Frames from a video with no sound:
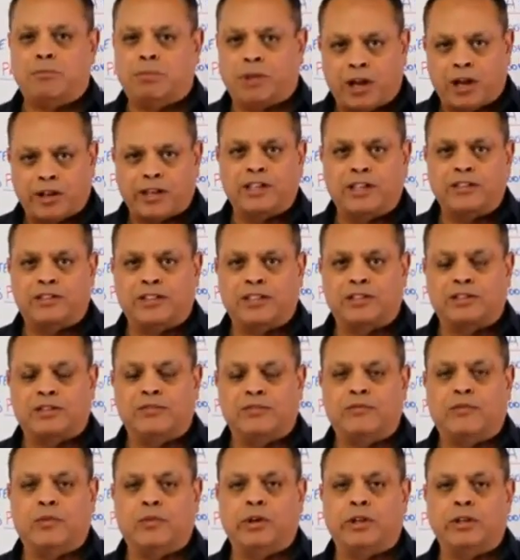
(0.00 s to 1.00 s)
blogging
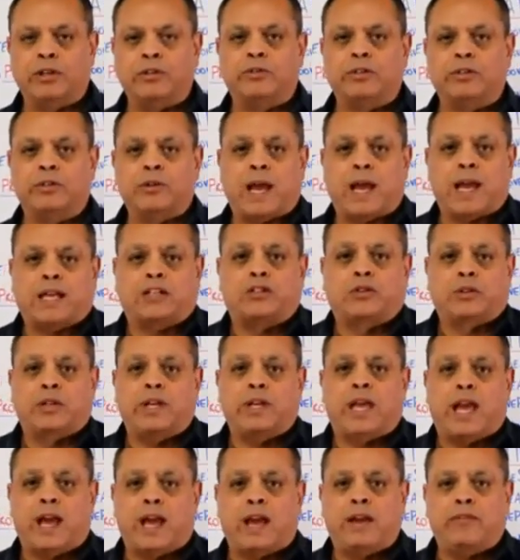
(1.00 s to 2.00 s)
system for you to
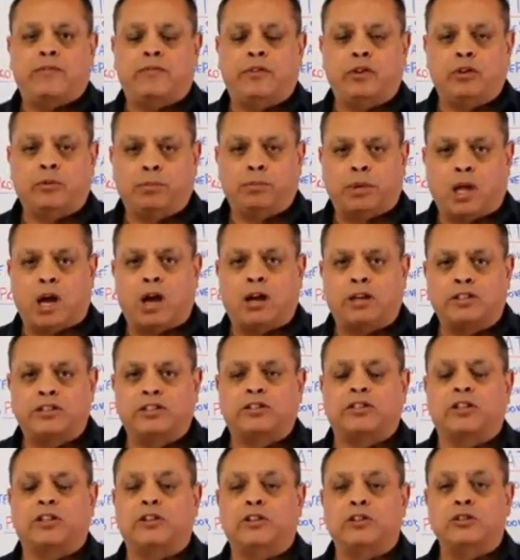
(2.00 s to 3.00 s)
actually have your blogs.
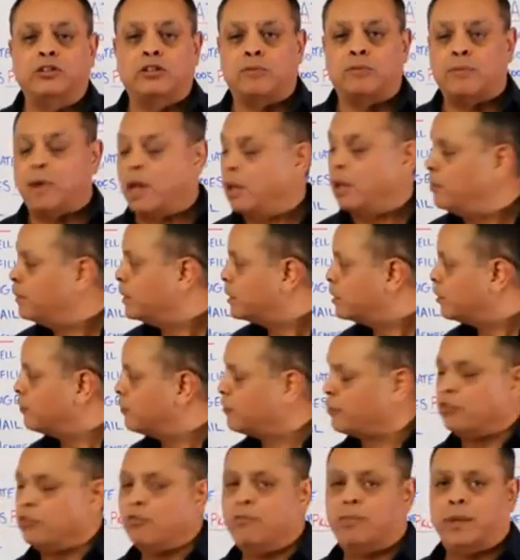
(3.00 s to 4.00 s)
It's going to use some elements
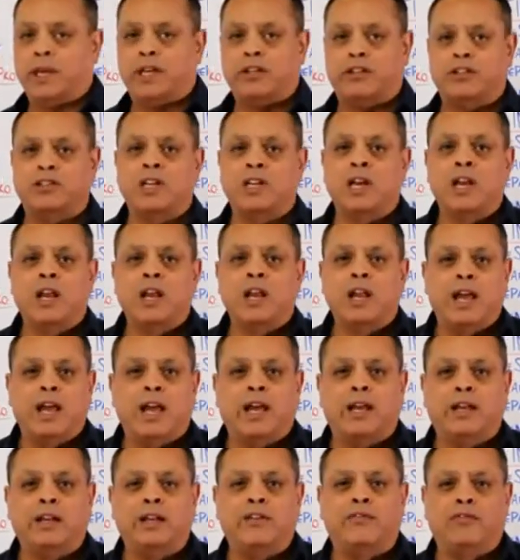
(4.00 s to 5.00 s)
of Groove Pages.
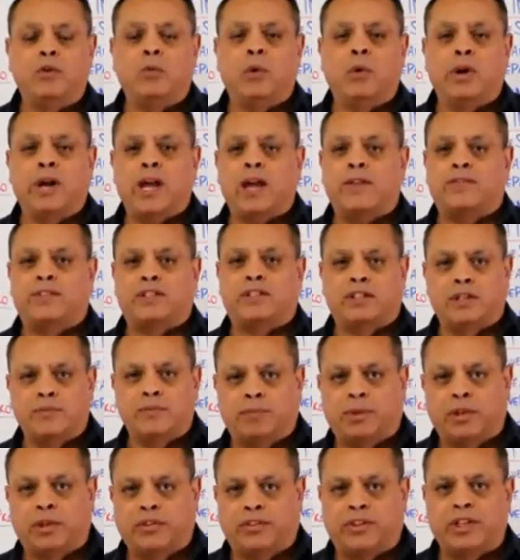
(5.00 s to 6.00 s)
And if you want to have
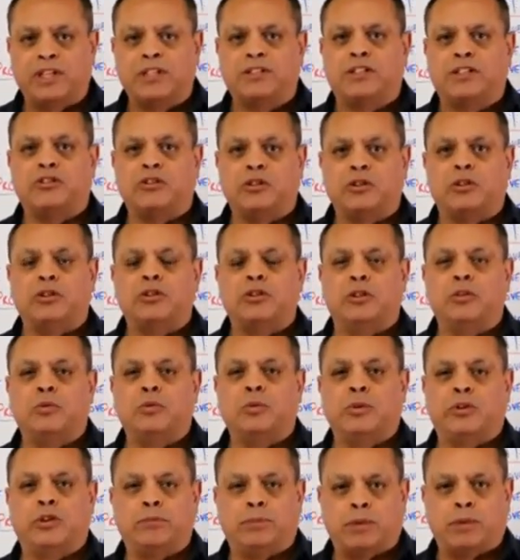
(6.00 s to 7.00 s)
simple things that you can do
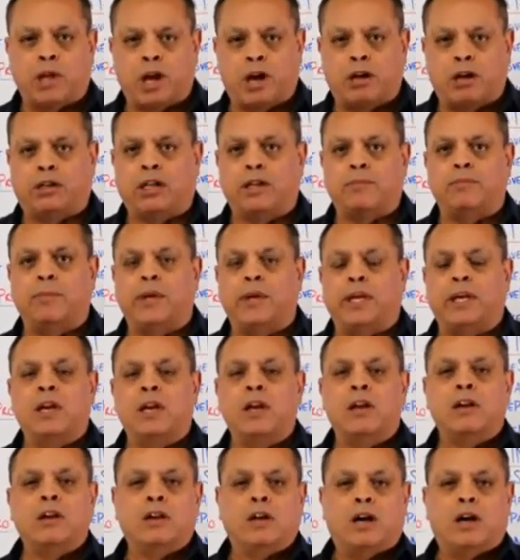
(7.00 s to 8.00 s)
with your blog, like make
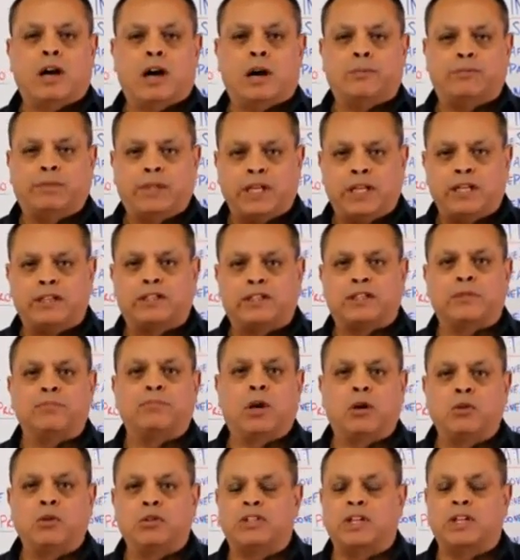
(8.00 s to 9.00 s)
updates and
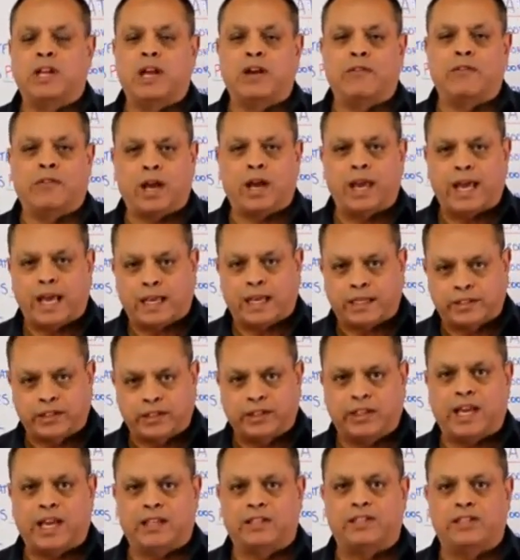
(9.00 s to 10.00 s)
posts and have
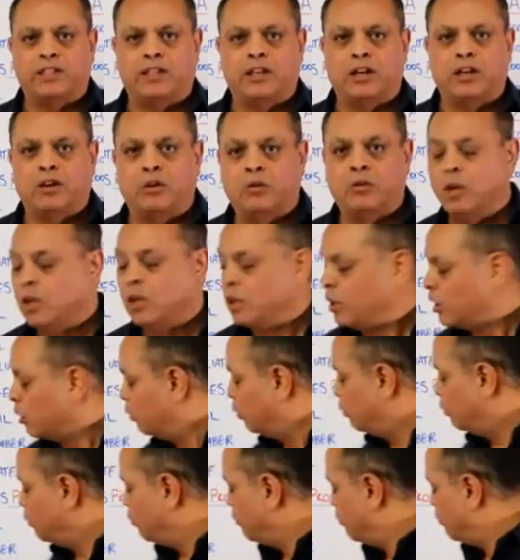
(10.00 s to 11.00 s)
excellent SEO,
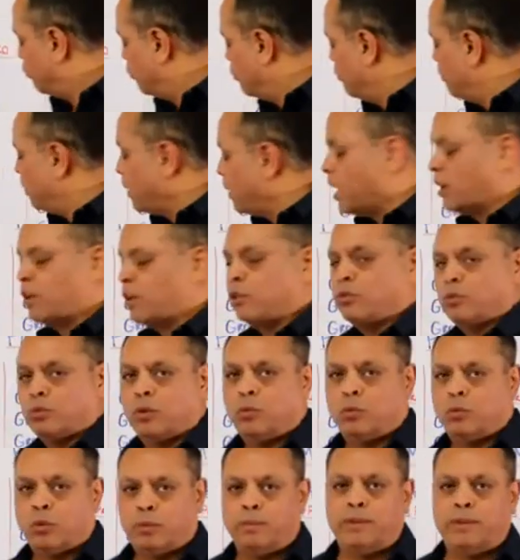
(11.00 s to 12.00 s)
Groove Blog
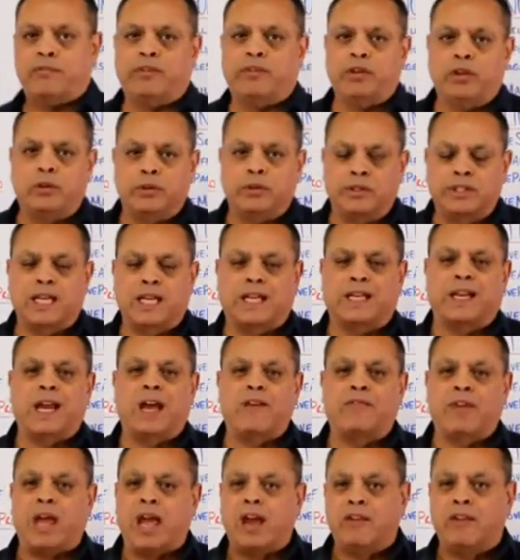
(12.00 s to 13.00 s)
will be for you. It's not going
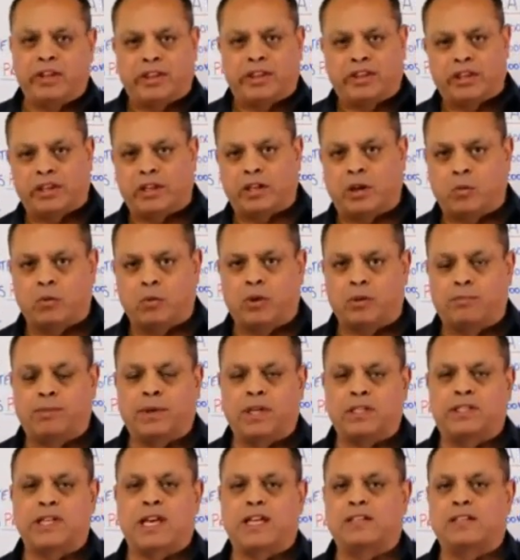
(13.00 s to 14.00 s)
to have everything that
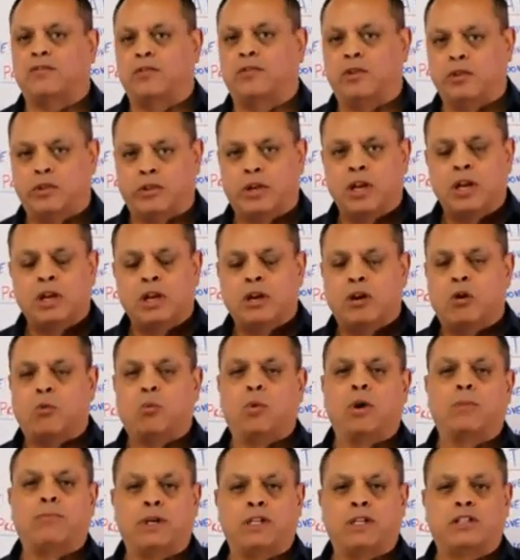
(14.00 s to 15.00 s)
WordPress has. If you're a
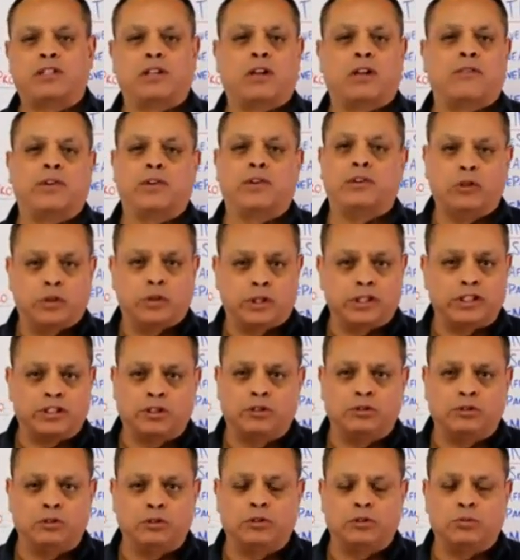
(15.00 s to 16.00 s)
WordPress lover, you can
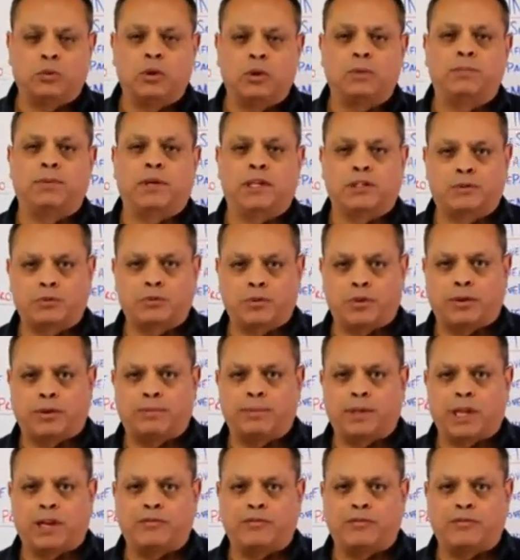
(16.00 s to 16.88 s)
still use WordPress with our